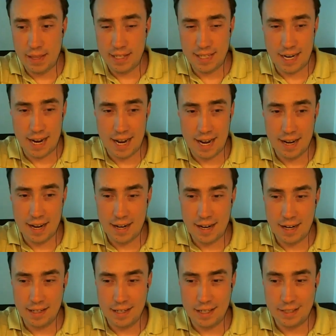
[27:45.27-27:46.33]
like I said, I,
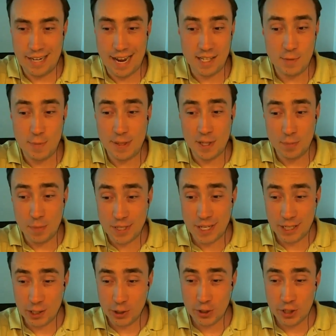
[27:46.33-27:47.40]
I can't speak to
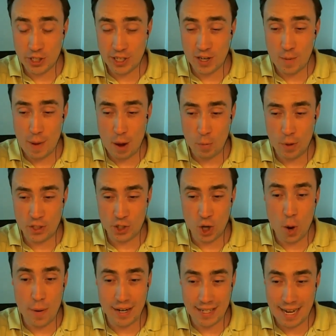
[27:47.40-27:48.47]
particulars here about what's
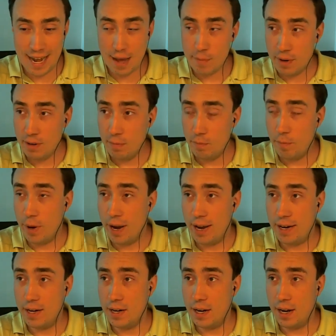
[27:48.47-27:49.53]
going to happen,
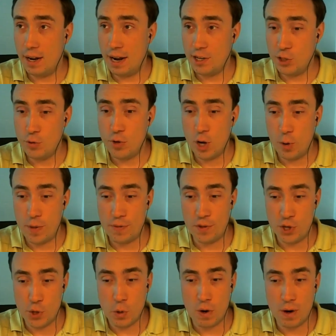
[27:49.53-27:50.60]
but I do know that the
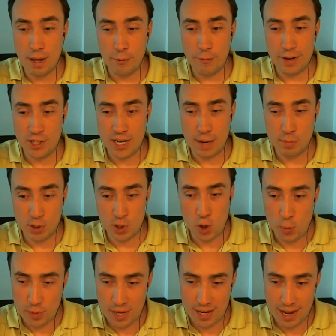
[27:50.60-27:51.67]
U R L fetch app
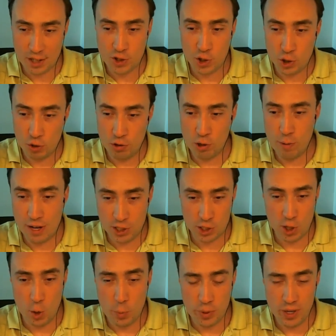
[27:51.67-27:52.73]
scope, that external request
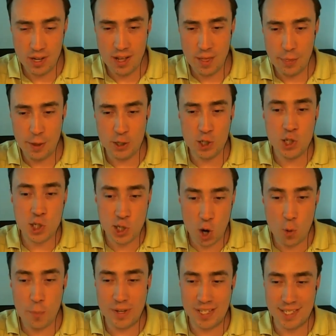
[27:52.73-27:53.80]
scope, the
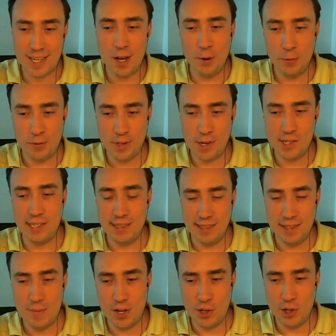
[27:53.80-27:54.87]
scope itself doesn't
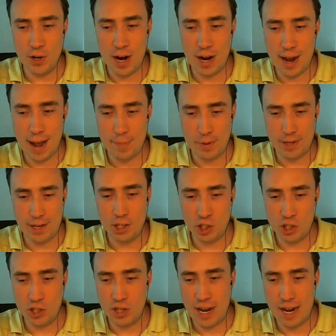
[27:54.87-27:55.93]
limit your
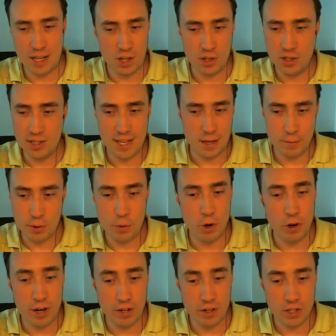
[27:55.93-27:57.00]
application to any set of U
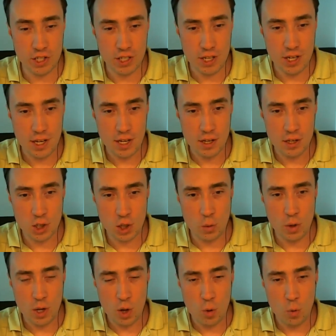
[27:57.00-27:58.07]
R Ls.
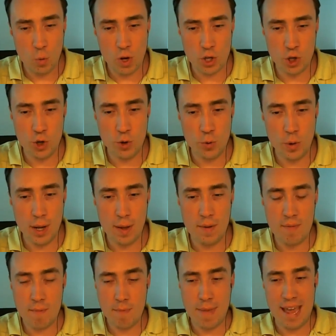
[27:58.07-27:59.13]
So what you
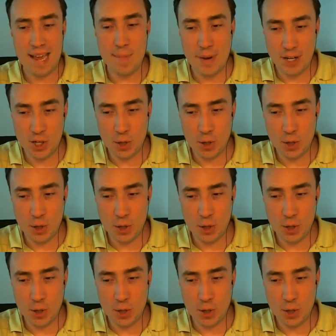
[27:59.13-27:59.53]
may be